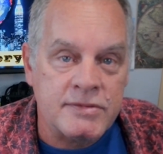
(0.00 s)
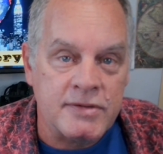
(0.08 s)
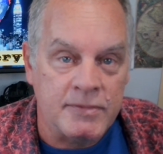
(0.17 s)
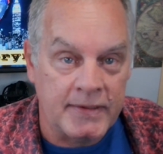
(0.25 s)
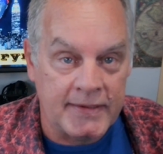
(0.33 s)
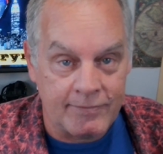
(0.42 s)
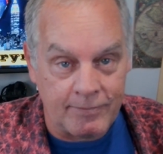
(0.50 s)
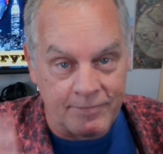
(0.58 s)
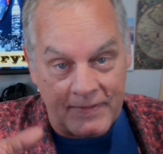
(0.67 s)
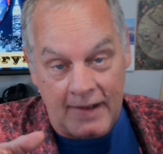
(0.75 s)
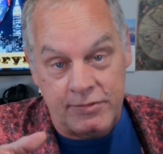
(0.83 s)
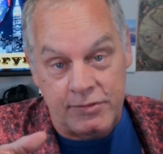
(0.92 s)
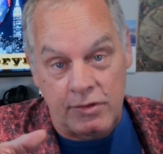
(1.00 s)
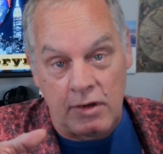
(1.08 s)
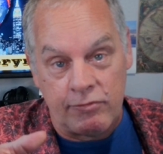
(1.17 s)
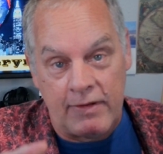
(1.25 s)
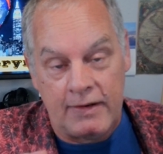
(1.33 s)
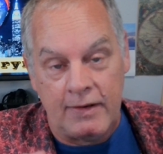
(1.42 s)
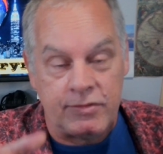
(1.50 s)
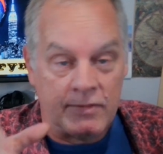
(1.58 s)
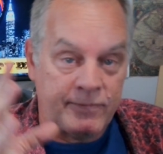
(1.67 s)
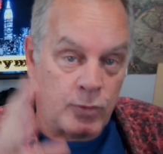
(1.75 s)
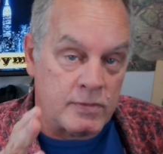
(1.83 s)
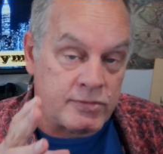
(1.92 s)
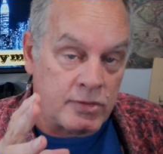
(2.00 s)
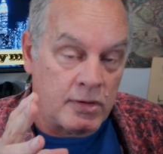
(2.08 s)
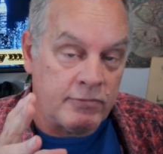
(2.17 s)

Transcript: I'm going to give him 5-star ratings or 4-star